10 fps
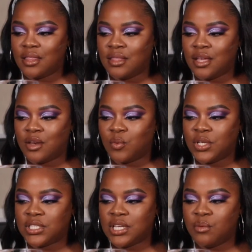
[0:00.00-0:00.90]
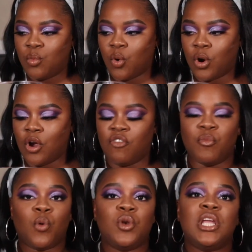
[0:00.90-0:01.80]
Then we see more of
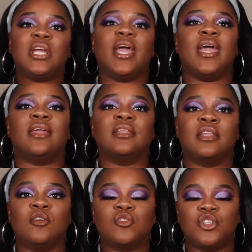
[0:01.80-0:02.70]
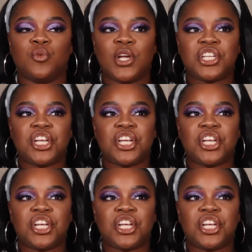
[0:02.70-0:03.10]
Monique and the legal situation,